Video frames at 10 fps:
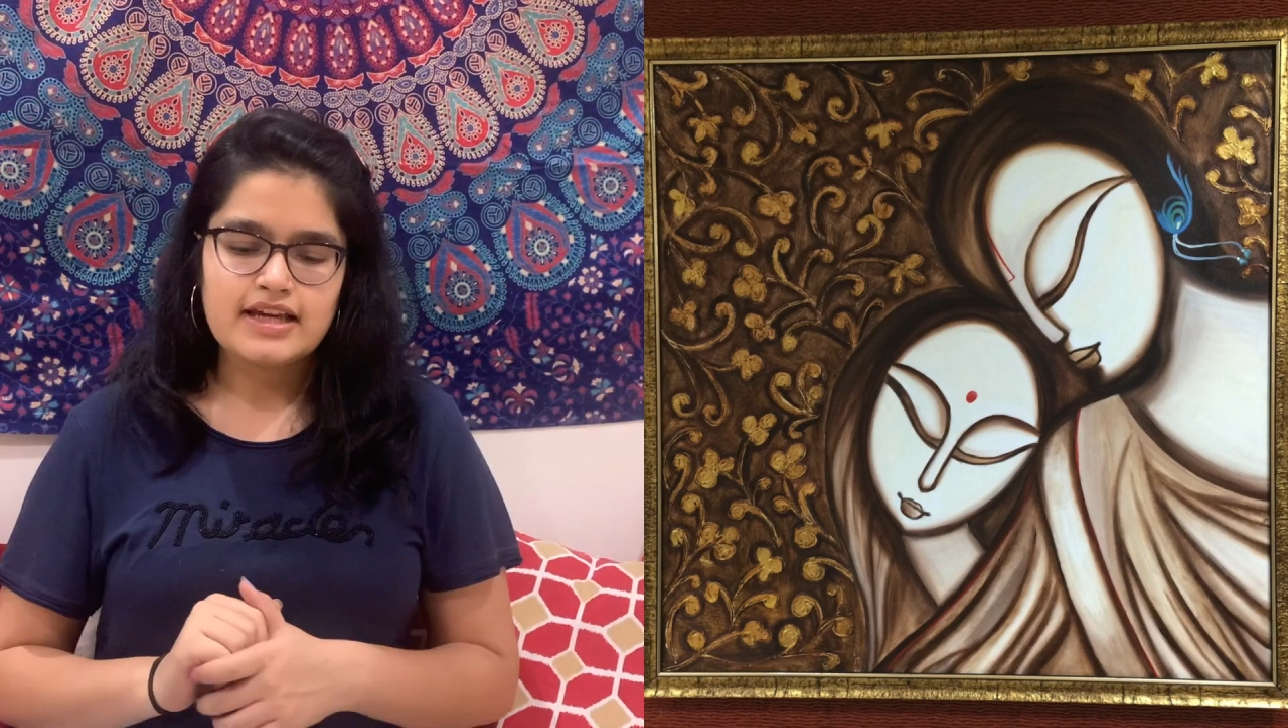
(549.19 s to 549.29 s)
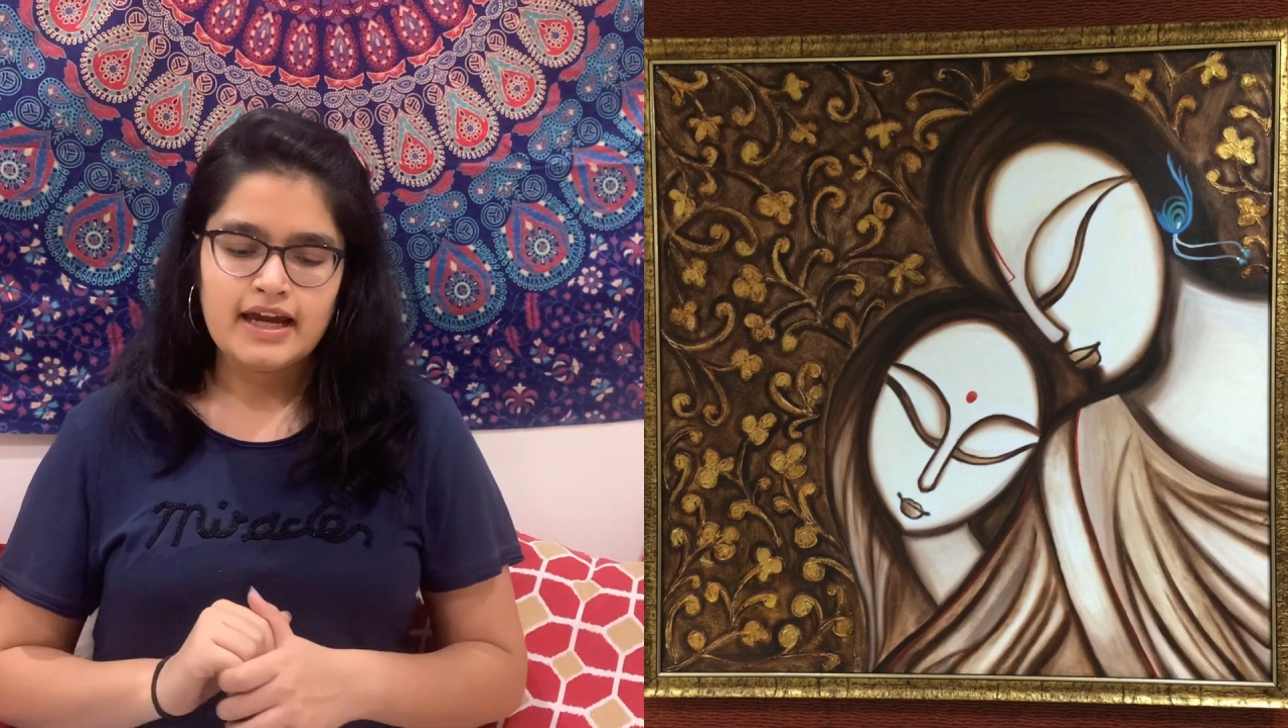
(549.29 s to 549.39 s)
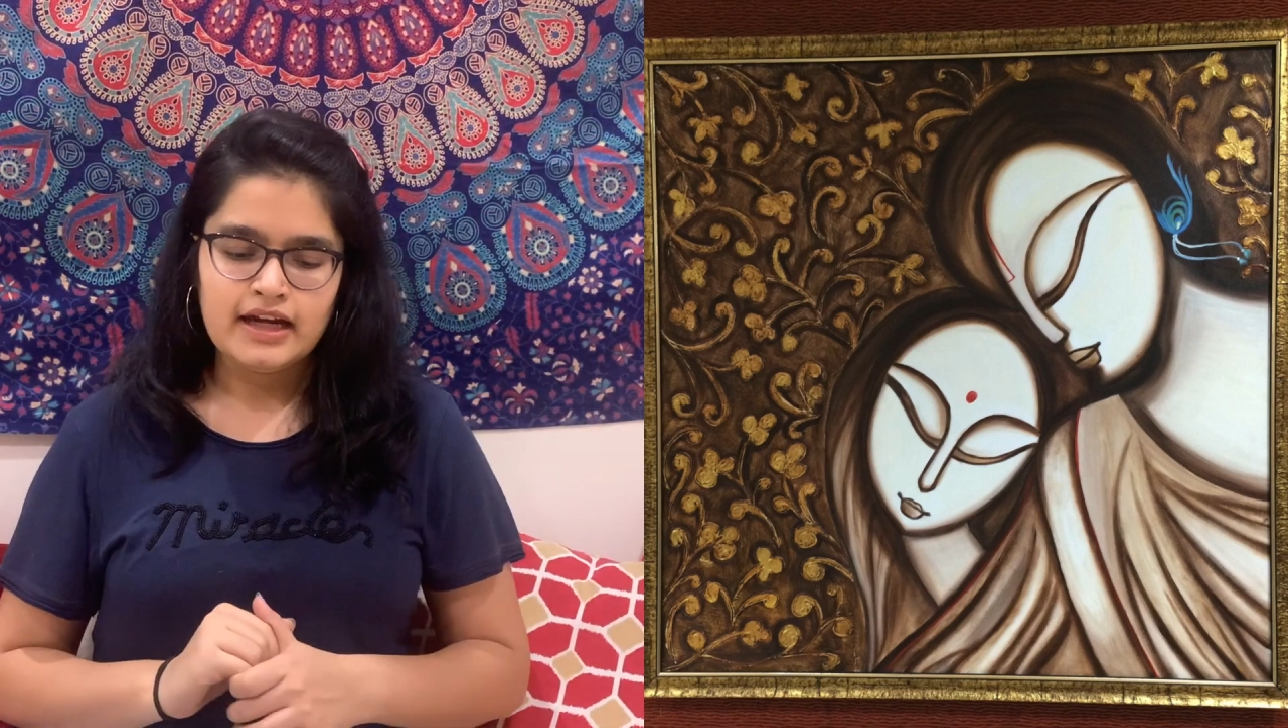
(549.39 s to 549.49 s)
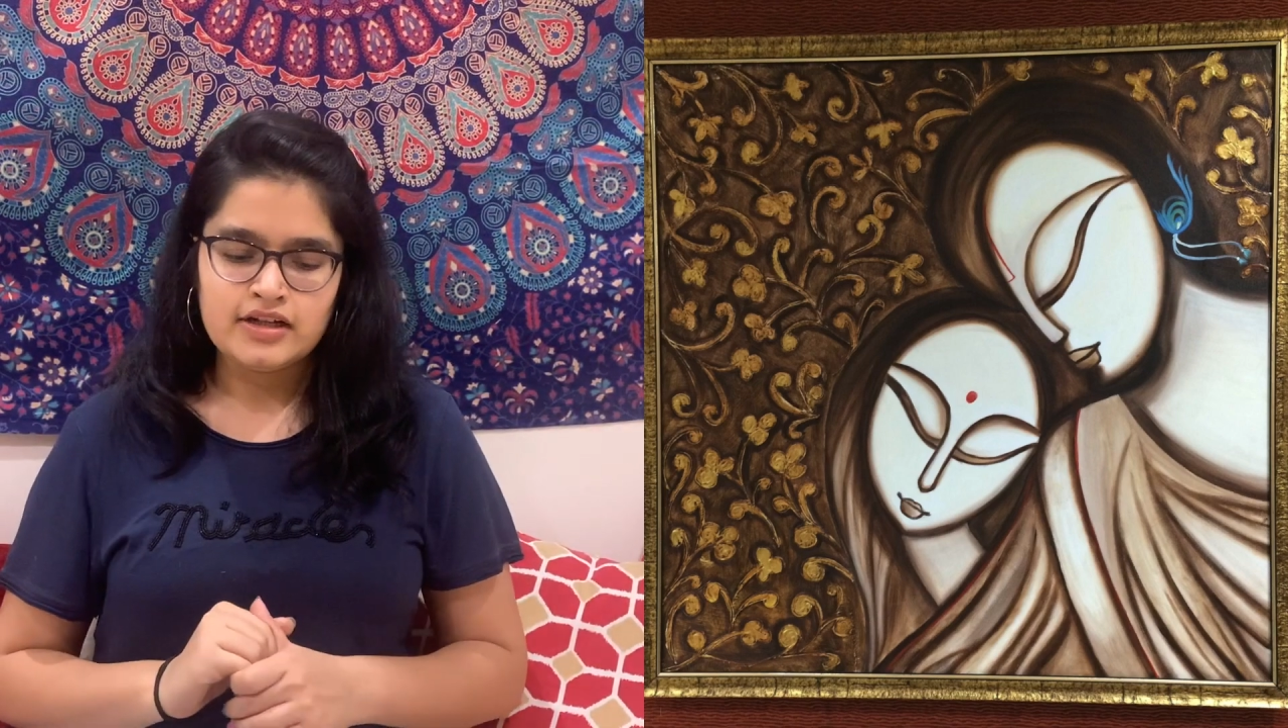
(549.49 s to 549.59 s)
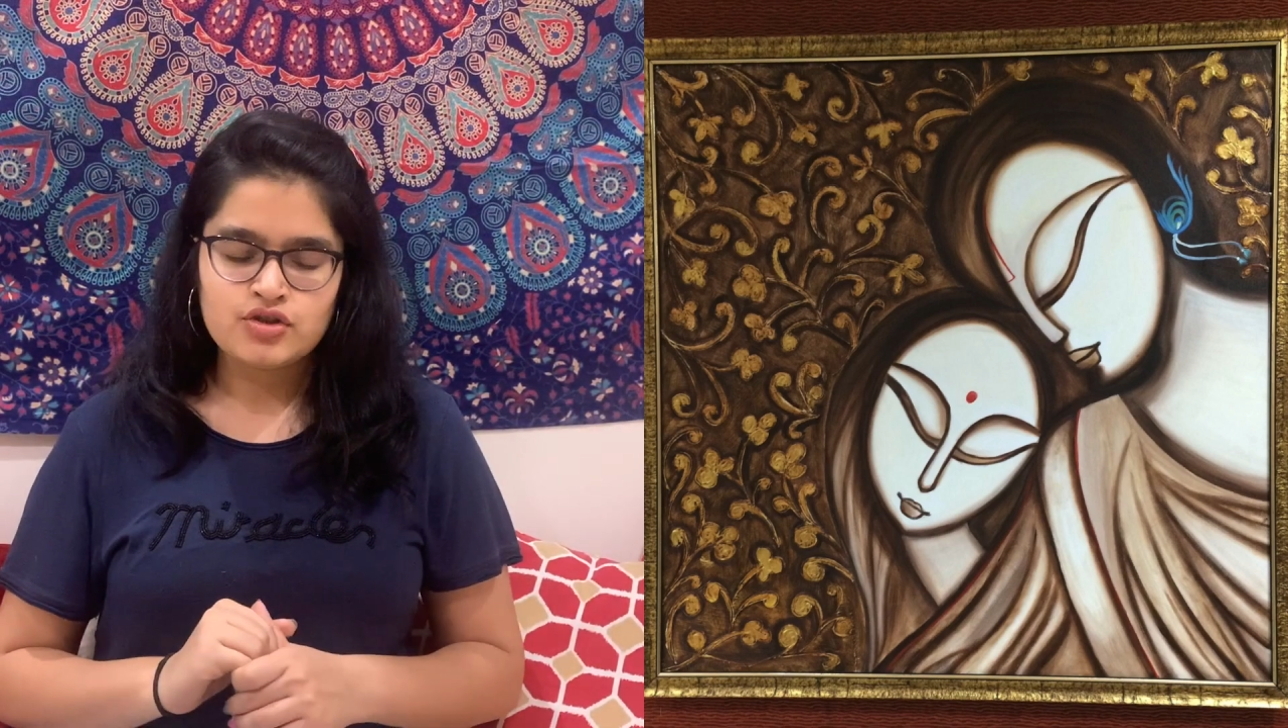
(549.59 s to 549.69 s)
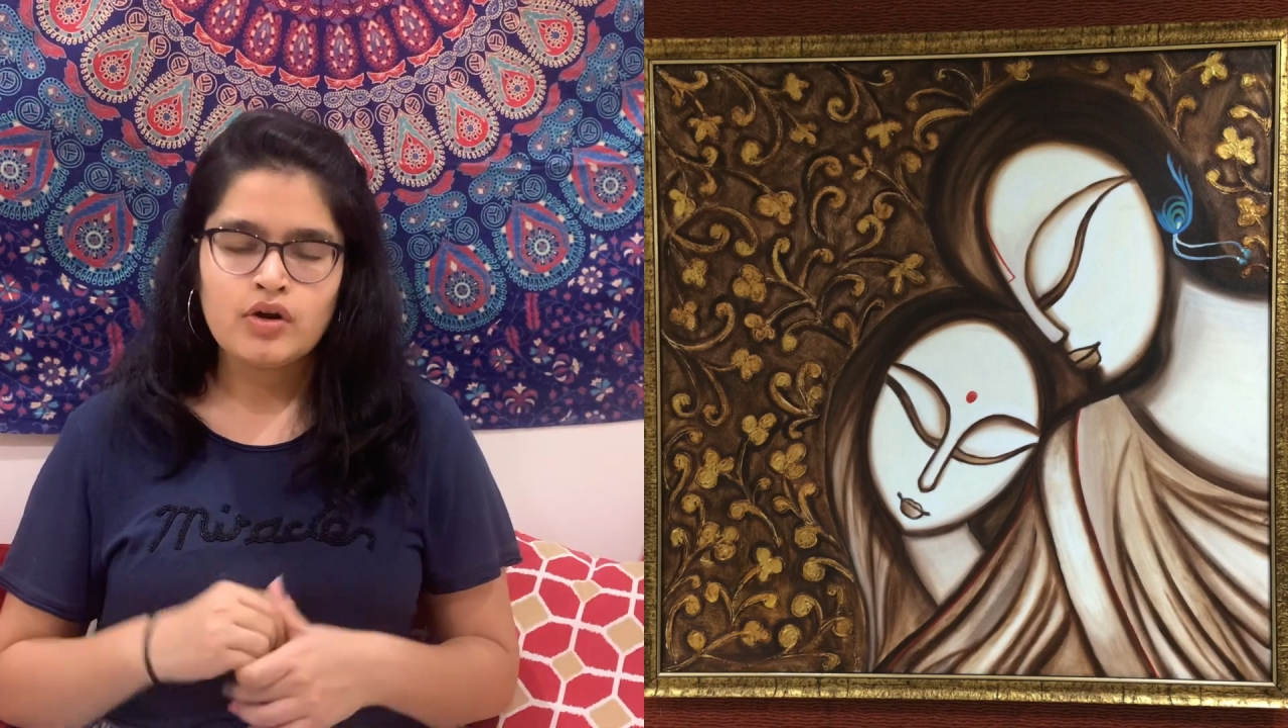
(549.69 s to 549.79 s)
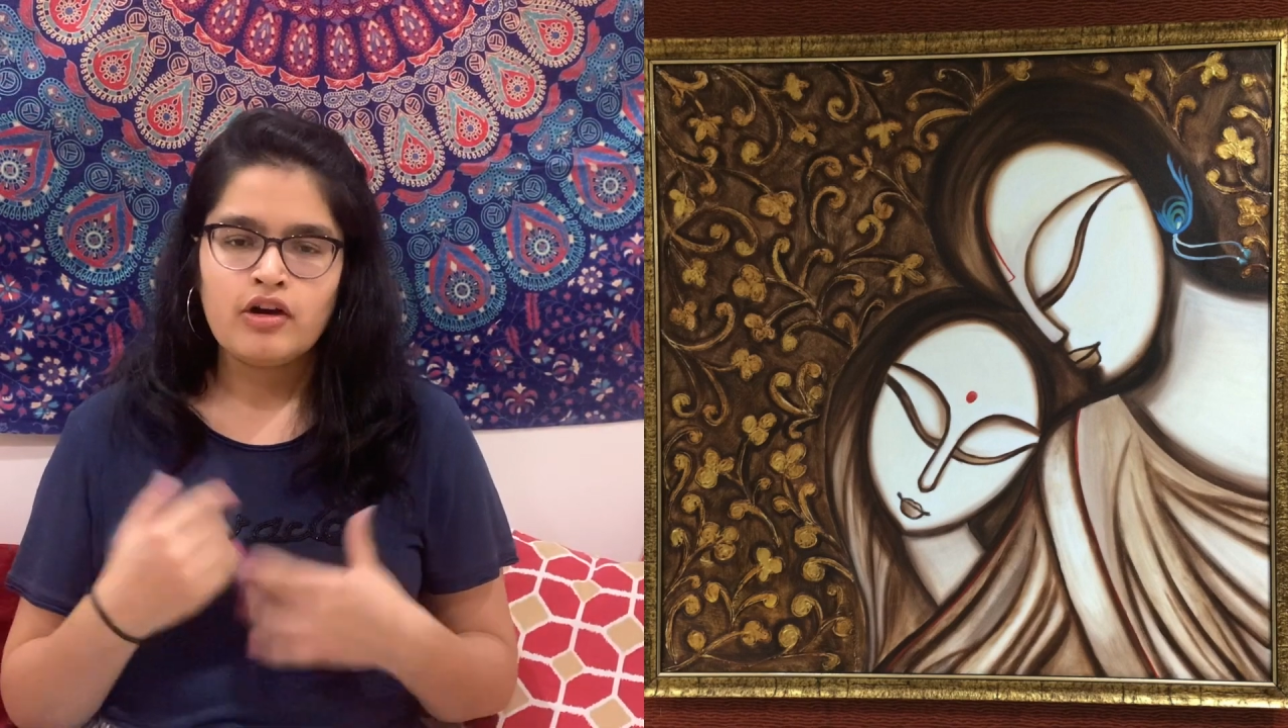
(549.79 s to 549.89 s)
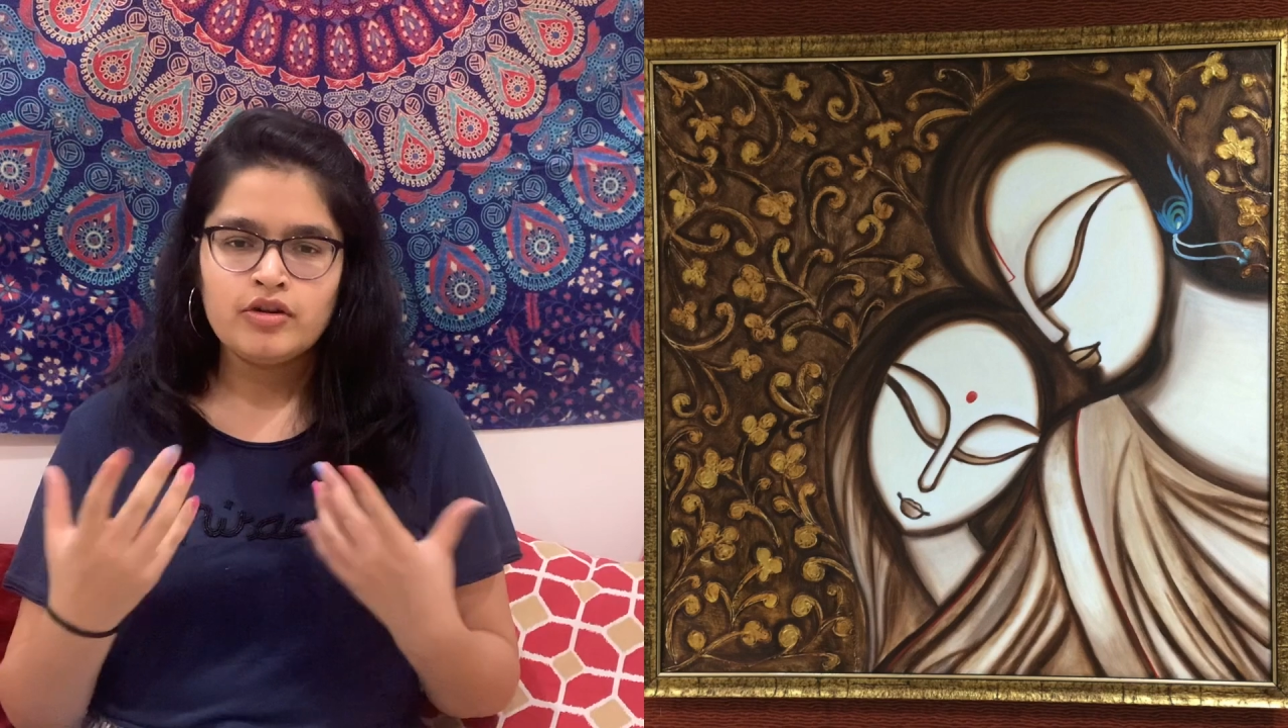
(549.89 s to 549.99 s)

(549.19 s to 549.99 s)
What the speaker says: And so how